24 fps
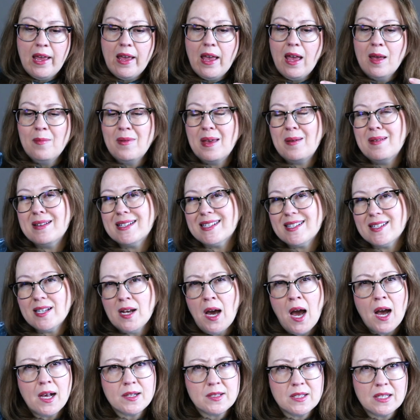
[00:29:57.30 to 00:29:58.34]
and maybe it's a
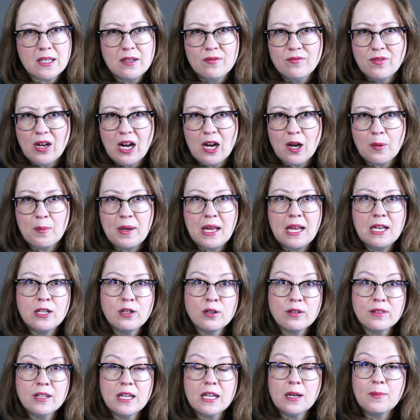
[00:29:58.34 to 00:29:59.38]
toxic environment and
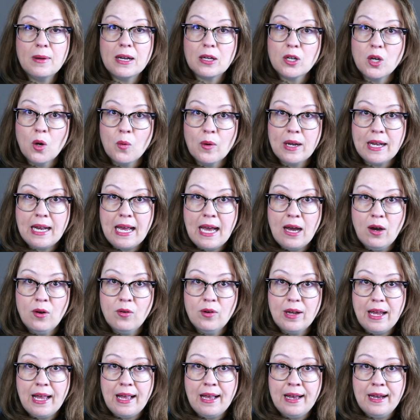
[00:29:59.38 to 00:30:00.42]
you're thinking about going
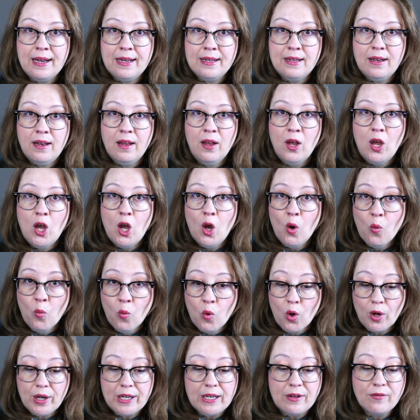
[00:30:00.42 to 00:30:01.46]
out and
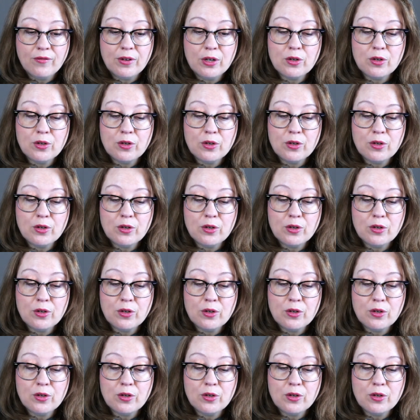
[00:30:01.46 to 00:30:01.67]
working for